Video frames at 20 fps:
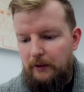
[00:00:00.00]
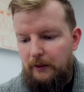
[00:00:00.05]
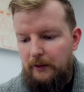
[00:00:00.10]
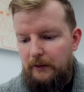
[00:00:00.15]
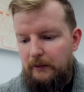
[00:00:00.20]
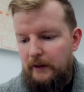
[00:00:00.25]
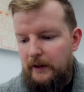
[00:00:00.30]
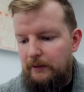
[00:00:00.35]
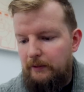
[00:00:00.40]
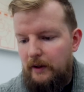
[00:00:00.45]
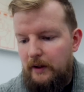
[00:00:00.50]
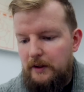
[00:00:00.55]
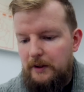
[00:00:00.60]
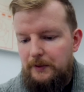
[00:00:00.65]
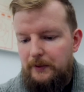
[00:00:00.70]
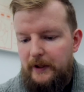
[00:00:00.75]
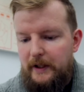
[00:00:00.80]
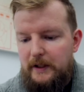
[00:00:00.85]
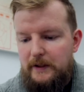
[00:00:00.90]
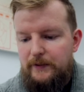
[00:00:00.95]
Loading Ready Run,
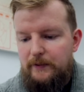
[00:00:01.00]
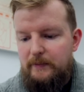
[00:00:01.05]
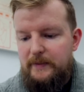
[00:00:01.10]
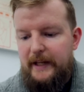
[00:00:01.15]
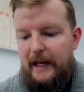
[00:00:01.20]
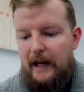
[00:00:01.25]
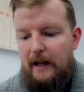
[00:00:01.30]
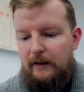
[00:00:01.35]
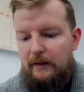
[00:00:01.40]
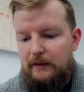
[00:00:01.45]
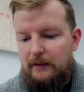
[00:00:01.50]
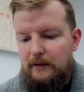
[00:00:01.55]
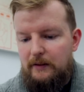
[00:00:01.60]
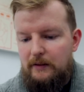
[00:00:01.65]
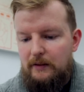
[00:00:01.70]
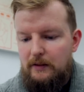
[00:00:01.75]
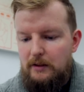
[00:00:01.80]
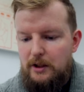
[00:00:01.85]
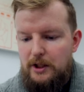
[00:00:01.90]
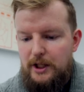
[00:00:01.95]
greetings from Talon.
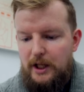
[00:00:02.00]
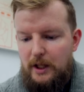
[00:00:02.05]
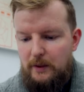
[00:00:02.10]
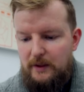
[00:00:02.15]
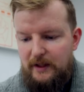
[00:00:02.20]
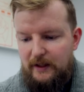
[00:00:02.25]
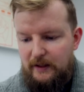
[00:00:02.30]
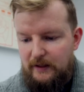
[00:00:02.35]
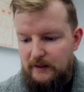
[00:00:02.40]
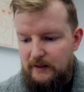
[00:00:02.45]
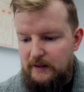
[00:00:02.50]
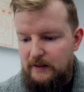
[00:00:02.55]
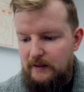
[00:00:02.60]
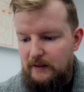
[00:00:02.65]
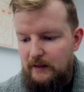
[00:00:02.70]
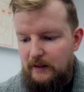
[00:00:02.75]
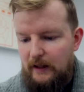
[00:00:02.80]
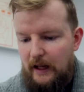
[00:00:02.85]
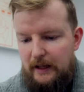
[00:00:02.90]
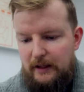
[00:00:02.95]
Shoutings.
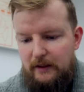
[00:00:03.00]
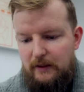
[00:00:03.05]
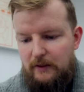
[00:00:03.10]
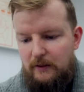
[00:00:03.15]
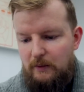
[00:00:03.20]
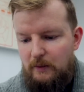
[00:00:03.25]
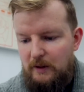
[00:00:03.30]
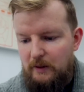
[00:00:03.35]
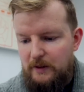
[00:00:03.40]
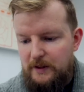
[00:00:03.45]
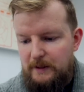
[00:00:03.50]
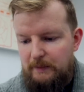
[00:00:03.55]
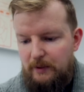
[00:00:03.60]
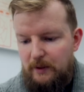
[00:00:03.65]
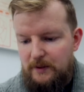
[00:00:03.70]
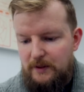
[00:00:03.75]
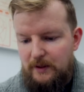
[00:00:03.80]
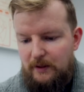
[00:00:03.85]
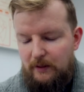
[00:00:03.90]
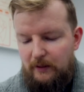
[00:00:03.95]
Anywho, we were
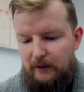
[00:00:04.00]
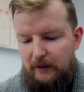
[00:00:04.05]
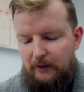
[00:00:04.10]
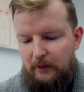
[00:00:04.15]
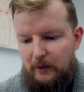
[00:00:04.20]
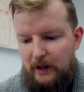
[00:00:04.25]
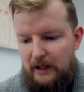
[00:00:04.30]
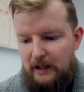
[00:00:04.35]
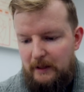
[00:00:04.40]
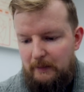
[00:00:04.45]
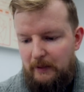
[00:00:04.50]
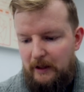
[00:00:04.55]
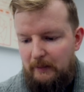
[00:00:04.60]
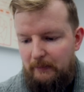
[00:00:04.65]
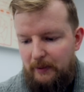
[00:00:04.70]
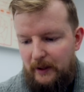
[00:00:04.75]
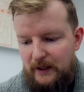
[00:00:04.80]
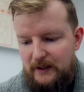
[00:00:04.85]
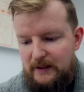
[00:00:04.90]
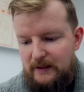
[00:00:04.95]
supposed to go to Lithuania by
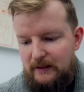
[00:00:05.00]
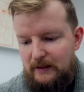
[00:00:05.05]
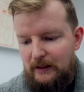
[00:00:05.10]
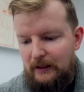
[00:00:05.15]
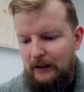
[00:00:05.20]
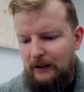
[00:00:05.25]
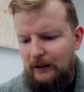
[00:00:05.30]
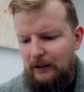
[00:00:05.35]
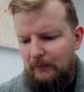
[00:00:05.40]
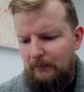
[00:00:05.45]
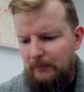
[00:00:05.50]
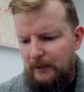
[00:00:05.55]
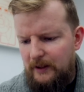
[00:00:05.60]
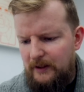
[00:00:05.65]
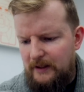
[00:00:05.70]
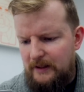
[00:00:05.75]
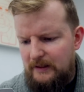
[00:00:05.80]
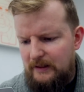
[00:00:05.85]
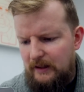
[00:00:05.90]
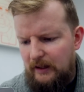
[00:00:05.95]
bus, but
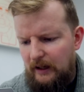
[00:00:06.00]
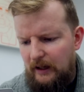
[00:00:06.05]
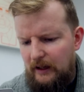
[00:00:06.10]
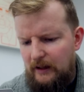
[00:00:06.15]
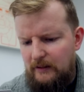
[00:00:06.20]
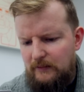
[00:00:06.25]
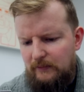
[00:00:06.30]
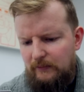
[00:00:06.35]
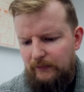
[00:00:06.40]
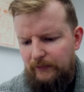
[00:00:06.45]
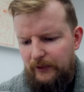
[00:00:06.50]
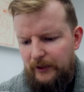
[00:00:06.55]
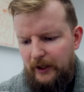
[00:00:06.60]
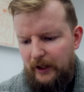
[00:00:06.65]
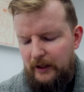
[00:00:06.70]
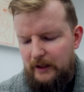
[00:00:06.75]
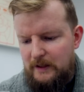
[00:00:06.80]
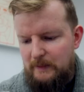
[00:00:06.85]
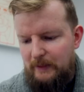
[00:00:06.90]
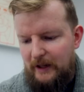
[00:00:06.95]
this guy
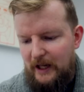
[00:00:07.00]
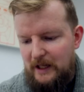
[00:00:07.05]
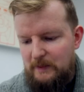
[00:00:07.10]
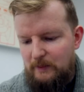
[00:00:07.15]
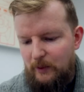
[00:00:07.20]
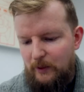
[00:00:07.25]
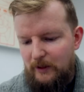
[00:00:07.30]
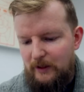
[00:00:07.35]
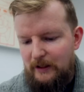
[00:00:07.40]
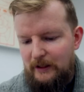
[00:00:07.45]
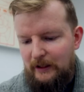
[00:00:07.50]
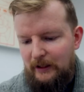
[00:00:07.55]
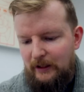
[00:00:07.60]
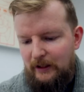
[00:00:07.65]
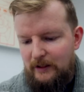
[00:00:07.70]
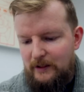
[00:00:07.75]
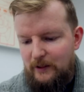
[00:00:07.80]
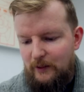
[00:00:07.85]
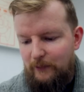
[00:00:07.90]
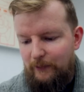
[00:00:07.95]
forgot his passport,
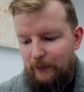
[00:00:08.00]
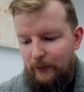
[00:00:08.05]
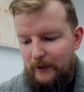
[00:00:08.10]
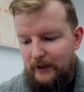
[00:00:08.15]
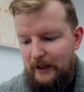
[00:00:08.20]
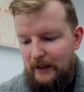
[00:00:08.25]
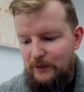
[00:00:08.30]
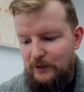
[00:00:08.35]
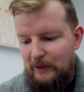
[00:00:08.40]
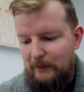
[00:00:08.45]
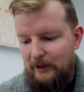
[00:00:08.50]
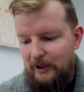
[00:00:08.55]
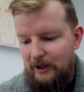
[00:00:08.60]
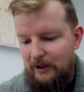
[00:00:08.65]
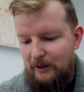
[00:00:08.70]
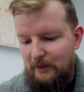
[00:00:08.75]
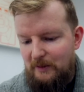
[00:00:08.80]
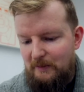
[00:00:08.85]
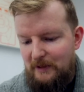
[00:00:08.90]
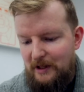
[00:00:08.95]
so 4-day trip
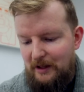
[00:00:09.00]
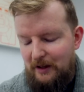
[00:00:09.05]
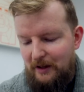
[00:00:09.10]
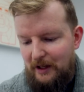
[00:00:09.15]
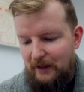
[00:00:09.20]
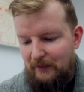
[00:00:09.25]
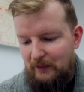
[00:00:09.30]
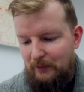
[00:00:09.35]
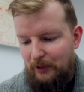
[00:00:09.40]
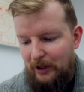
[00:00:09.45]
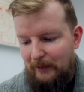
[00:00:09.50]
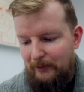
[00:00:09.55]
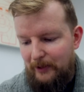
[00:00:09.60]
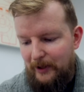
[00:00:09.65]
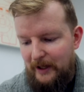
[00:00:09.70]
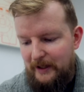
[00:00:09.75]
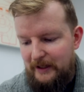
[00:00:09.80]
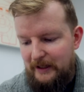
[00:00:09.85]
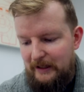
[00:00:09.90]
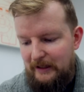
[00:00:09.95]
here with me not having proper
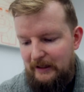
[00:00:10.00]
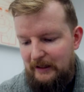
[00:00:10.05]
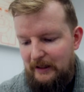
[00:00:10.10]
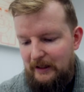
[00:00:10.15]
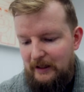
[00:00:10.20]
ID.